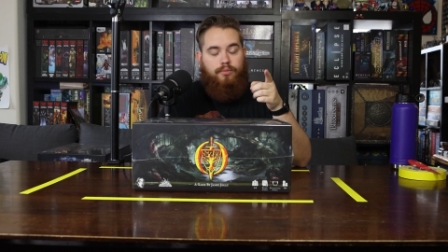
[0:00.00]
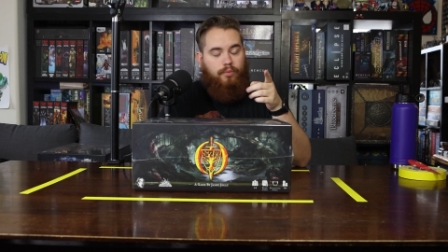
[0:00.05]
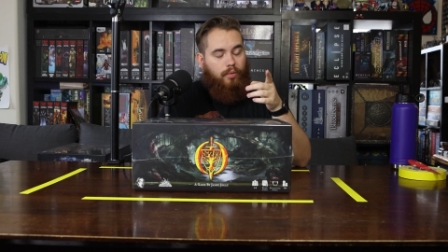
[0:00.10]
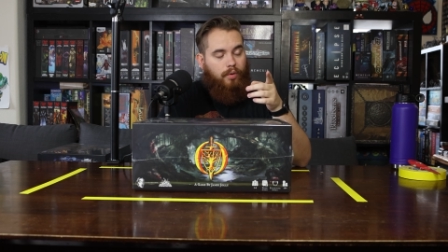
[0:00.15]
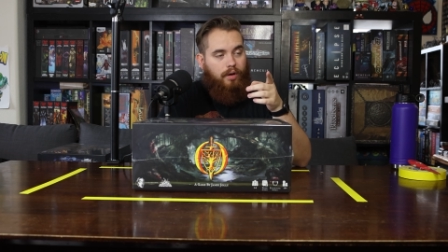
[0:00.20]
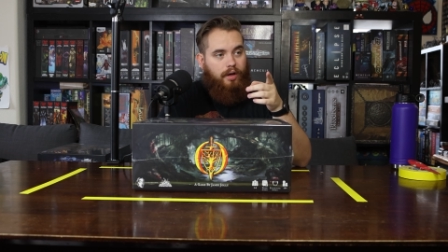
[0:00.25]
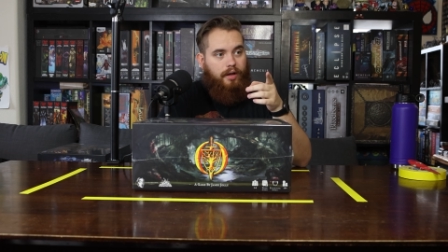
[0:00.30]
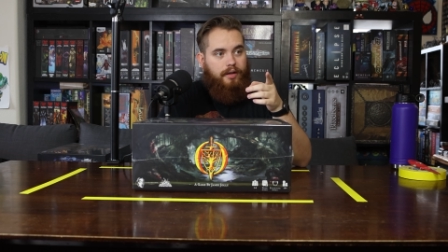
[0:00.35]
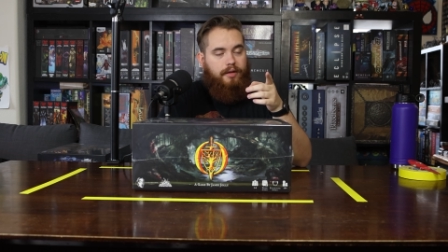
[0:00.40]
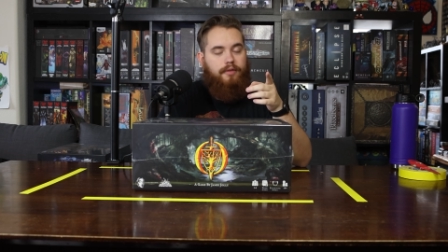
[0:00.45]

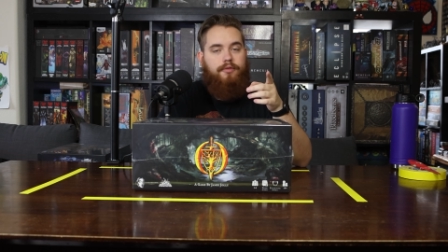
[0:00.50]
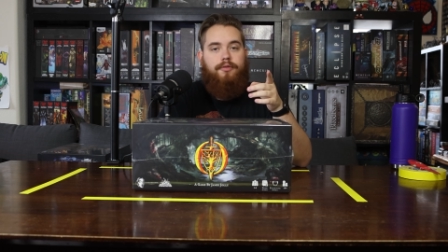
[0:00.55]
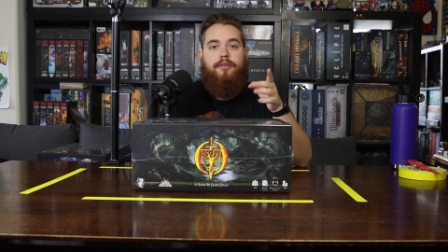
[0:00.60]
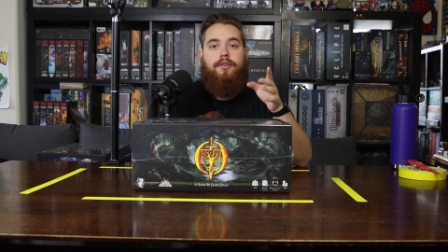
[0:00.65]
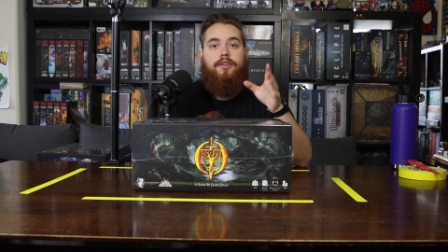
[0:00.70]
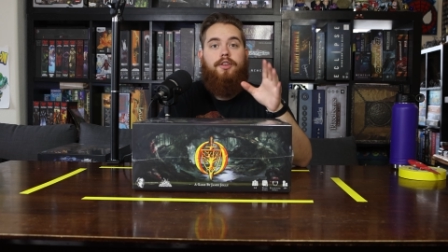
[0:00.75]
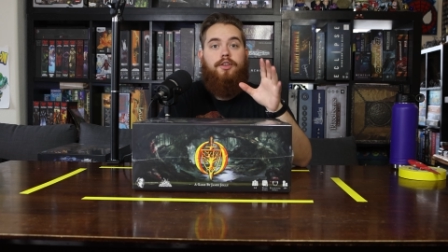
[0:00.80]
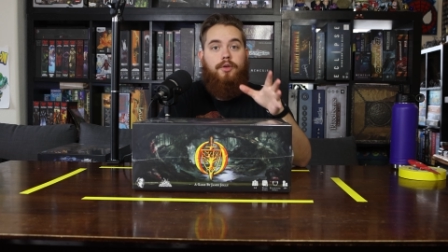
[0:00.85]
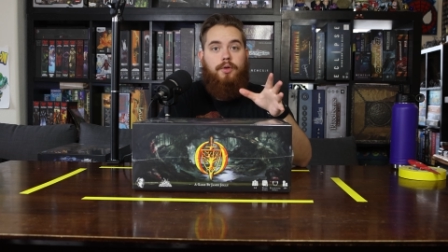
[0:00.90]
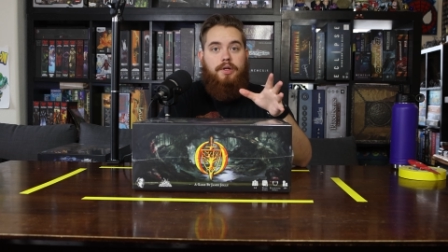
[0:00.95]
What
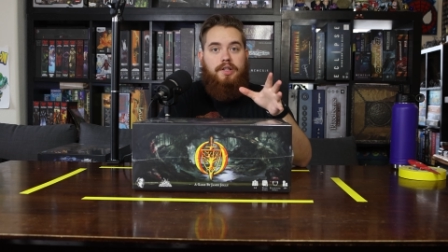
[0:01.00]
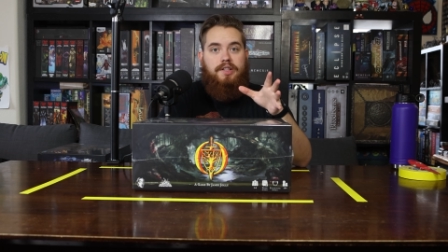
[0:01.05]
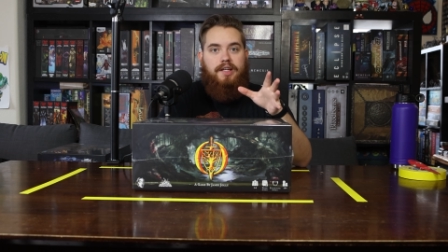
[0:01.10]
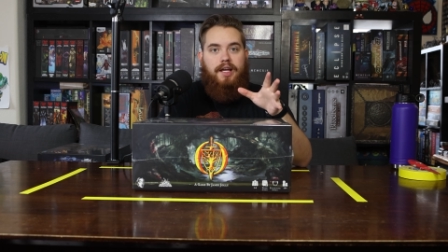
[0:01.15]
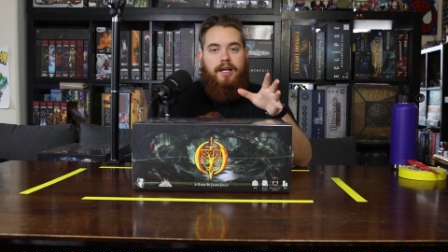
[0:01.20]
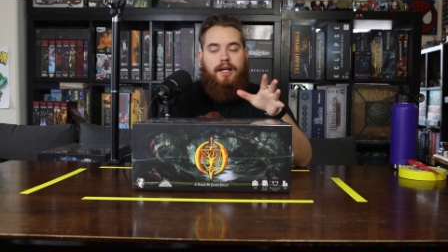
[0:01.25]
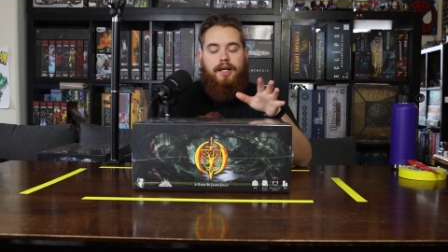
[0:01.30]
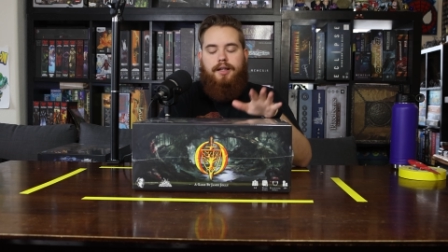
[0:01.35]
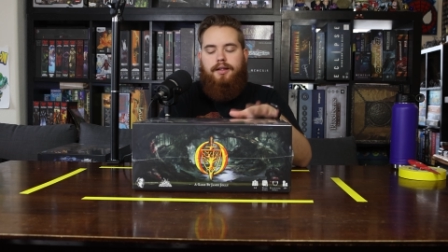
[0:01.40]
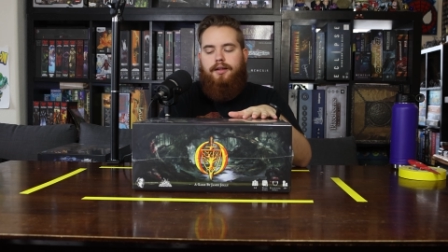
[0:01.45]
for the
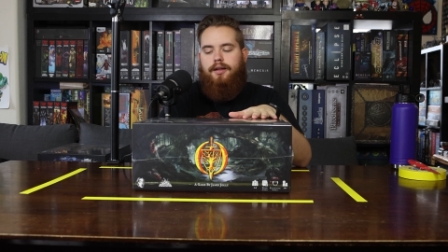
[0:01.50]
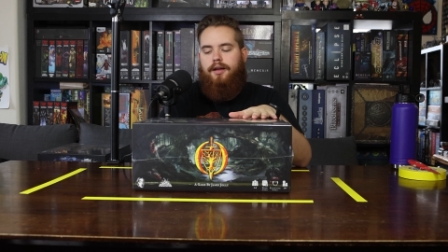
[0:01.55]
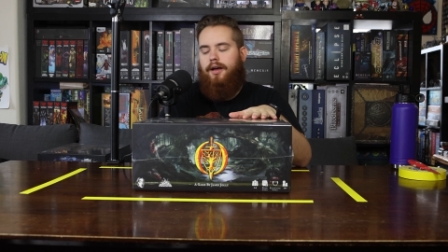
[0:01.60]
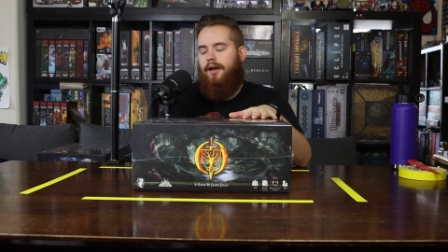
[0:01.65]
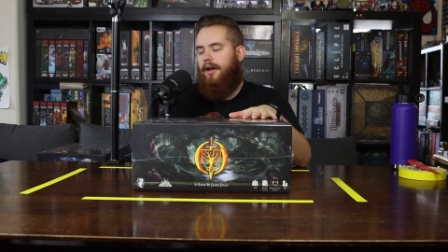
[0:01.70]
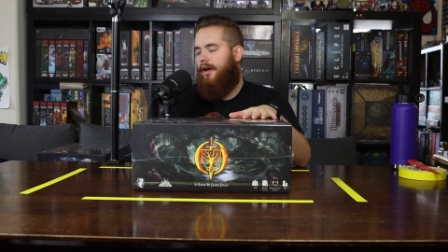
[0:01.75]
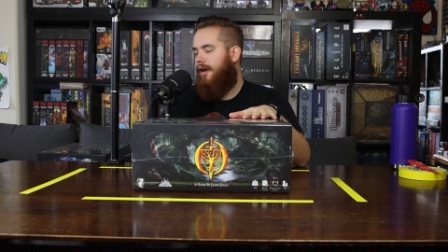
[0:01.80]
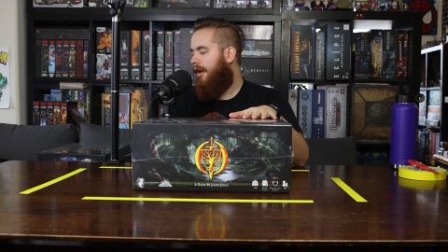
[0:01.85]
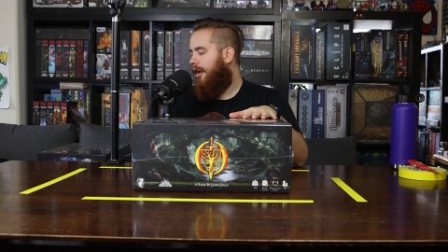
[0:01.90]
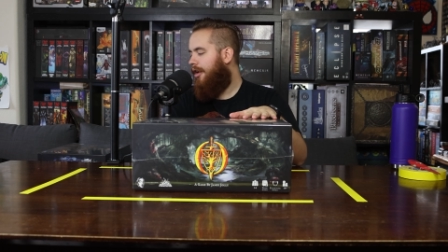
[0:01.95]
Yucatan
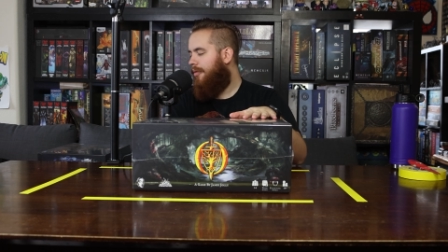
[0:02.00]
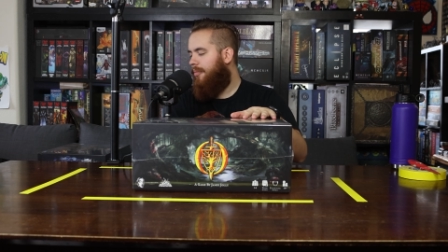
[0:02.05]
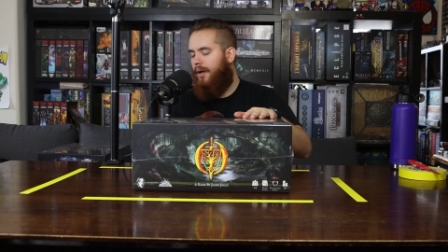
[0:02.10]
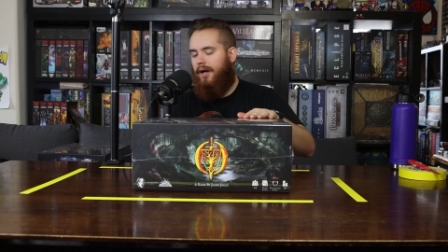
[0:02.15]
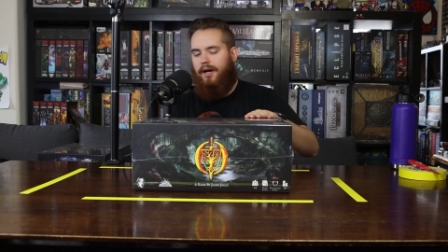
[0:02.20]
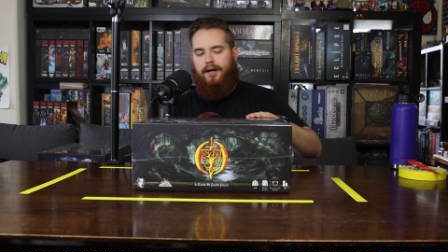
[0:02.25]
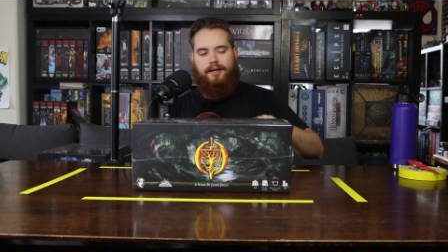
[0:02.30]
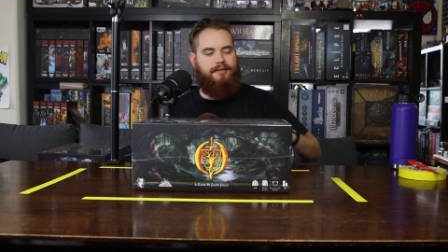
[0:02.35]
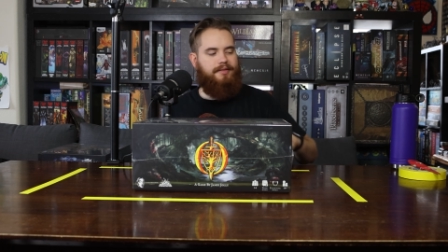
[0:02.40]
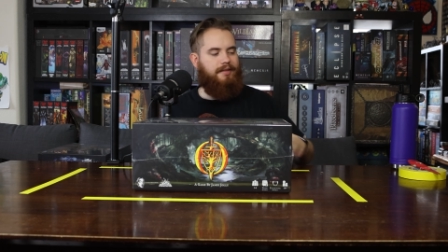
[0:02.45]
uh,
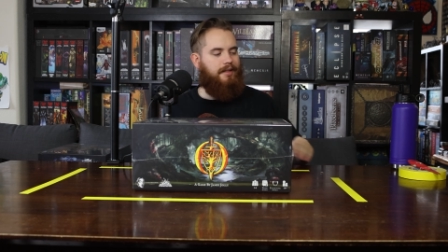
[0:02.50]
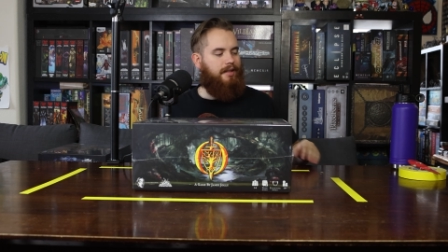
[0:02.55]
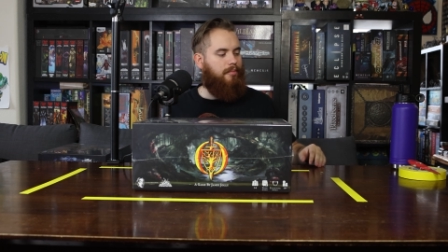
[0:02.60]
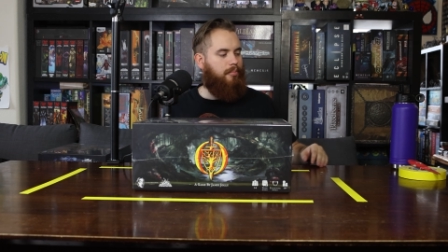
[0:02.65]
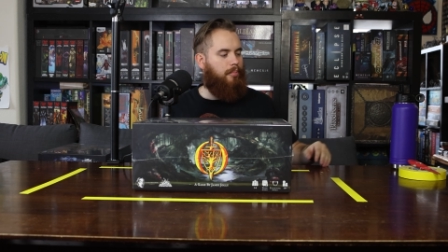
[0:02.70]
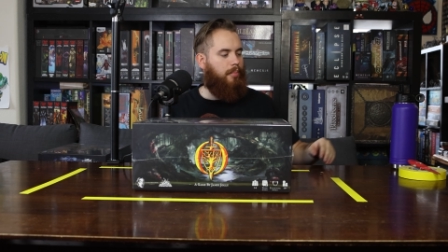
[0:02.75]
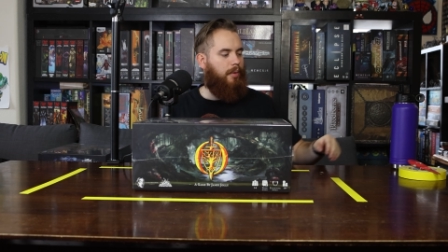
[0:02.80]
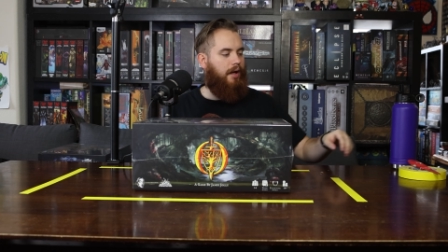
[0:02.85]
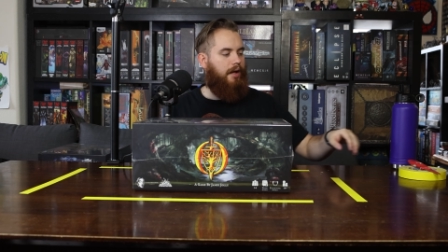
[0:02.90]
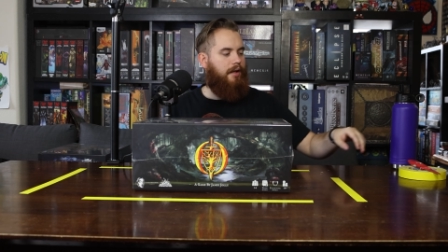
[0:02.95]

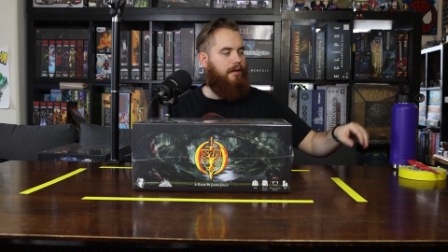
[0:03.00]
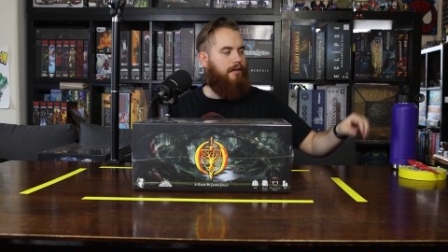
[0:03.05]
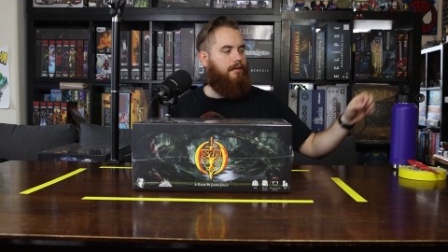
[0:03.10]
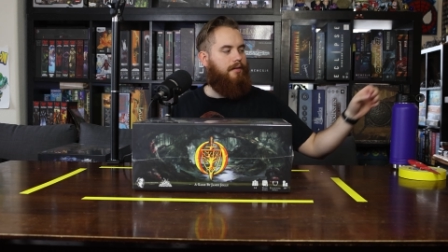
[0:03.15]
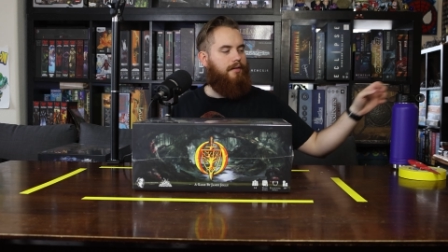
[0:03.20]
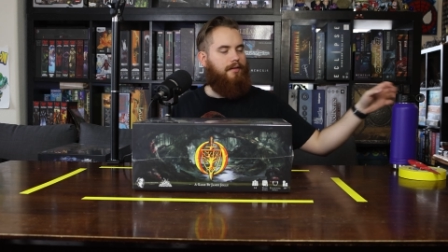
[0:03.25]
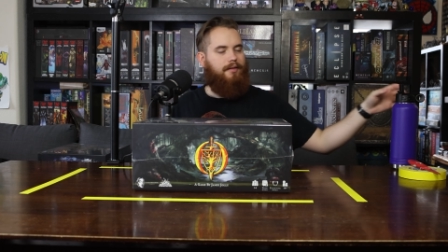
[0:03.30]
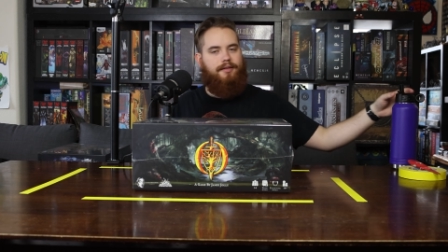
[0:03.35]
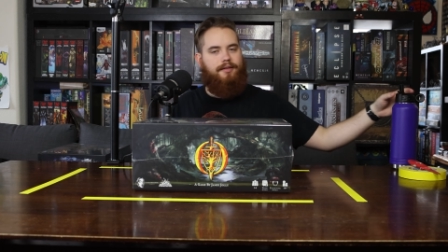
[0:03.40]
unboxing, but